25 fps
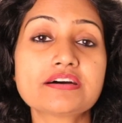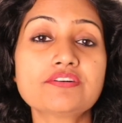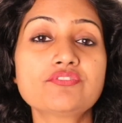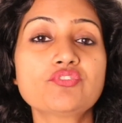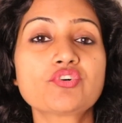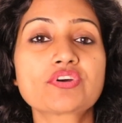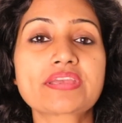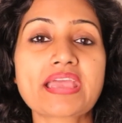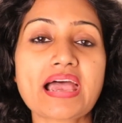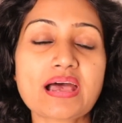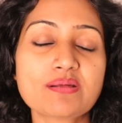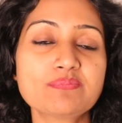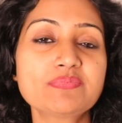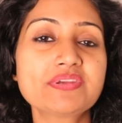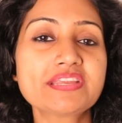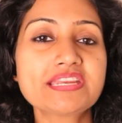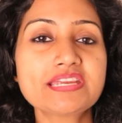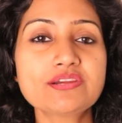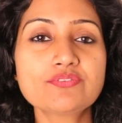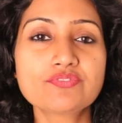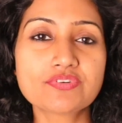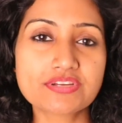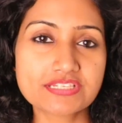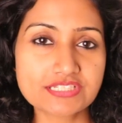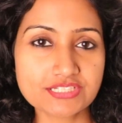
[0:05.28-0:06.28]
a
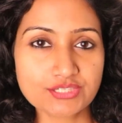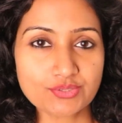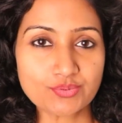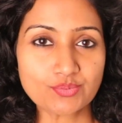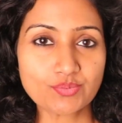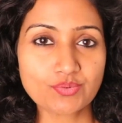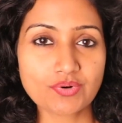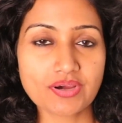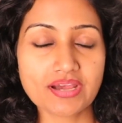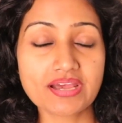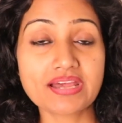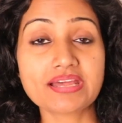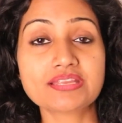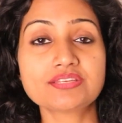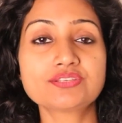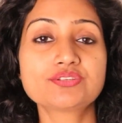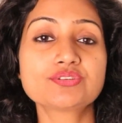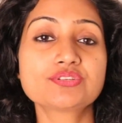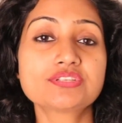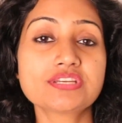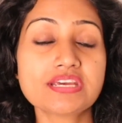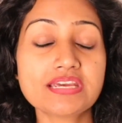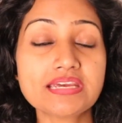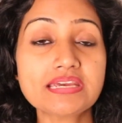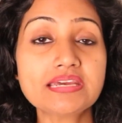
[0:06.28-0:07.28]
vocabulary video and
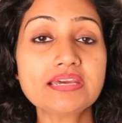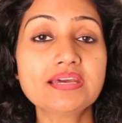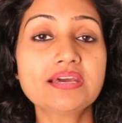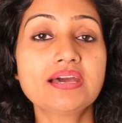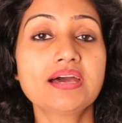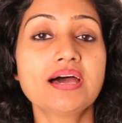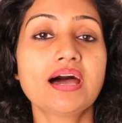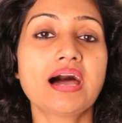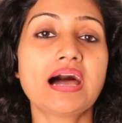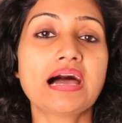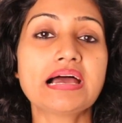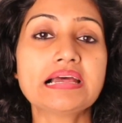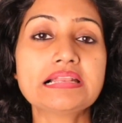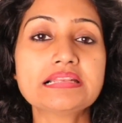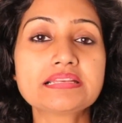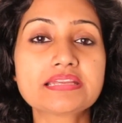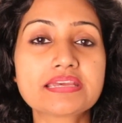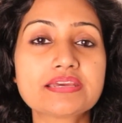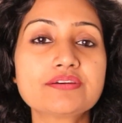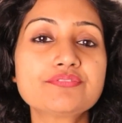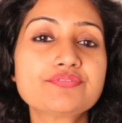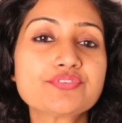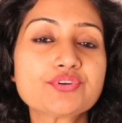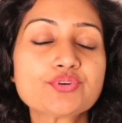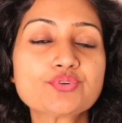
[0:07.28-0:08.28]
today I'll
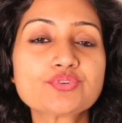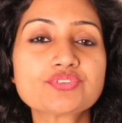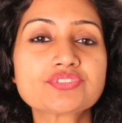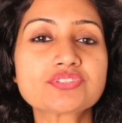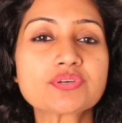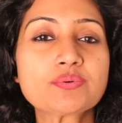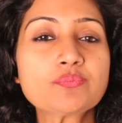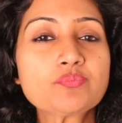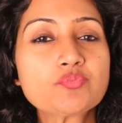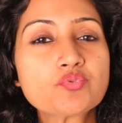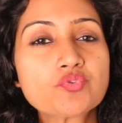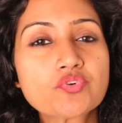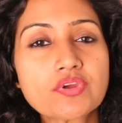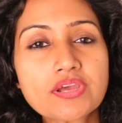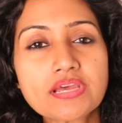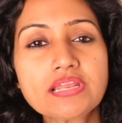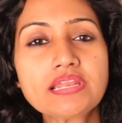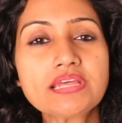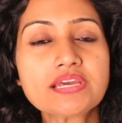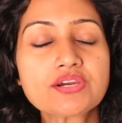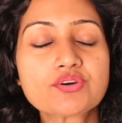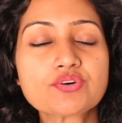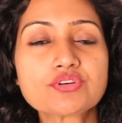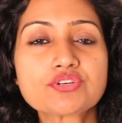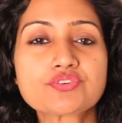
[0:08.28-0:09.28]
give you some
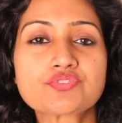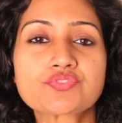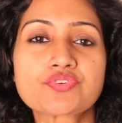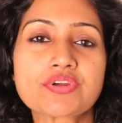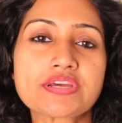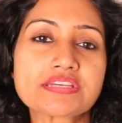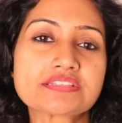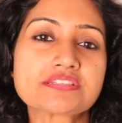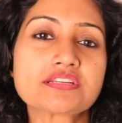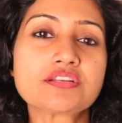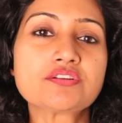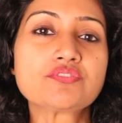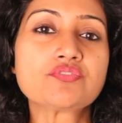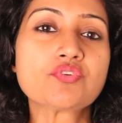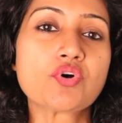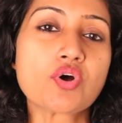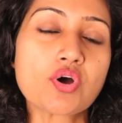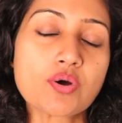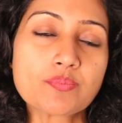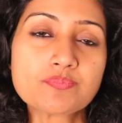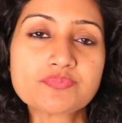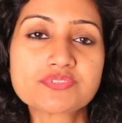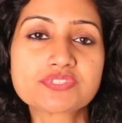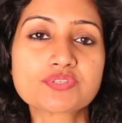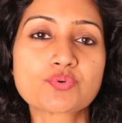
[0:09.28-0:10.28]
really good phrasal
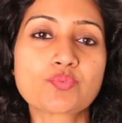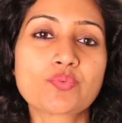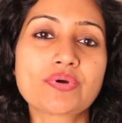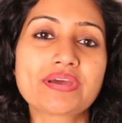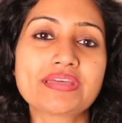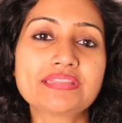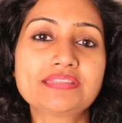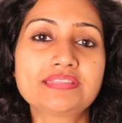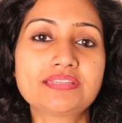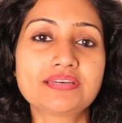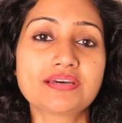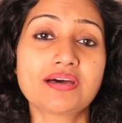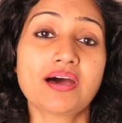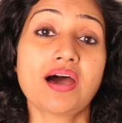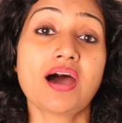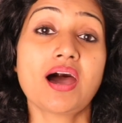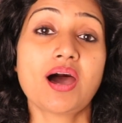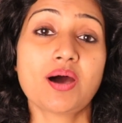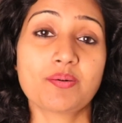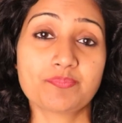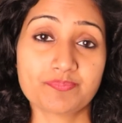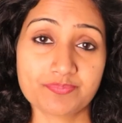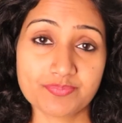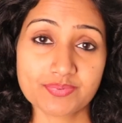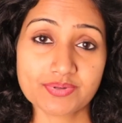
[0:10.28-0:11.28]
verbs with
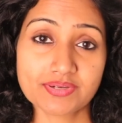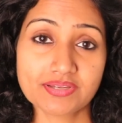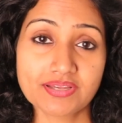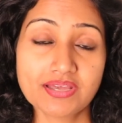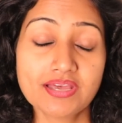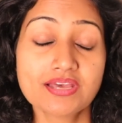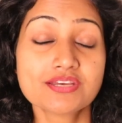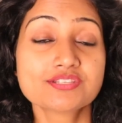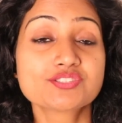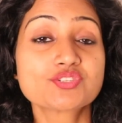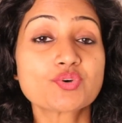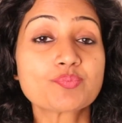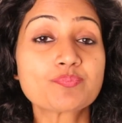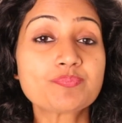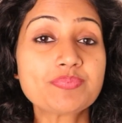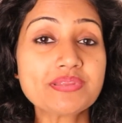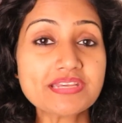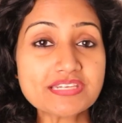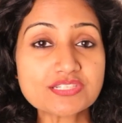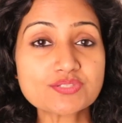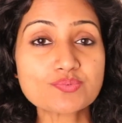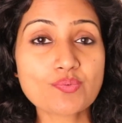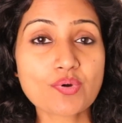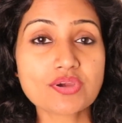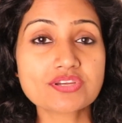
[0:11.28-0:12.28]
up. So
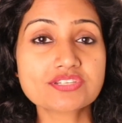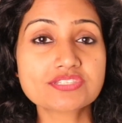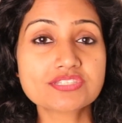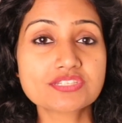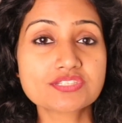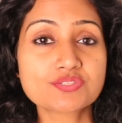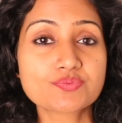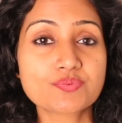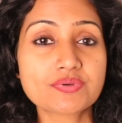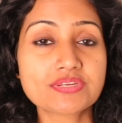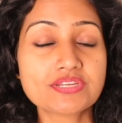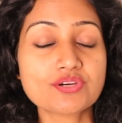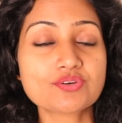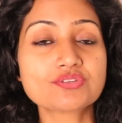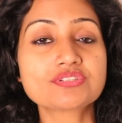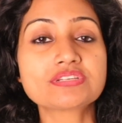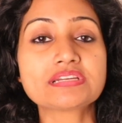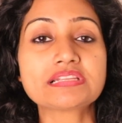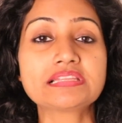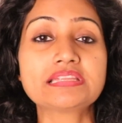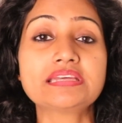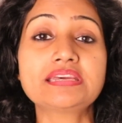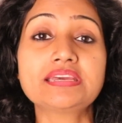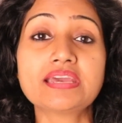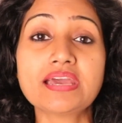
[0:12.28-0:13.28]
please watch this video
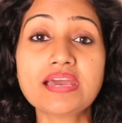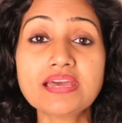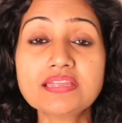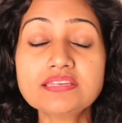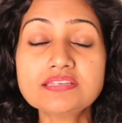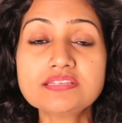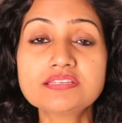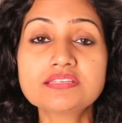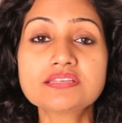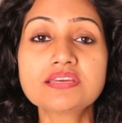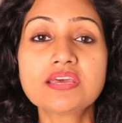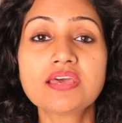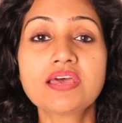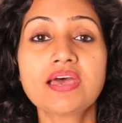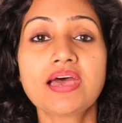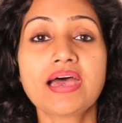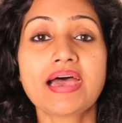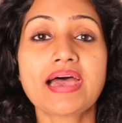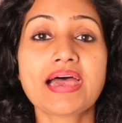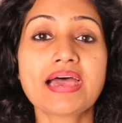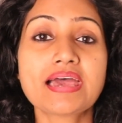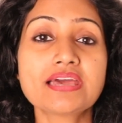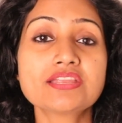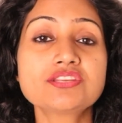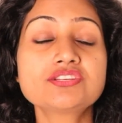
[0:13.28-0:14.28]
till the end
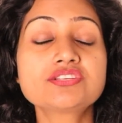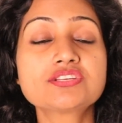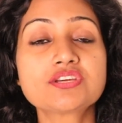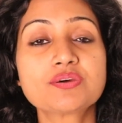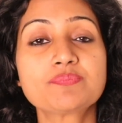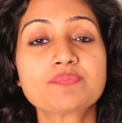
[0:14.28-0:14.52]
and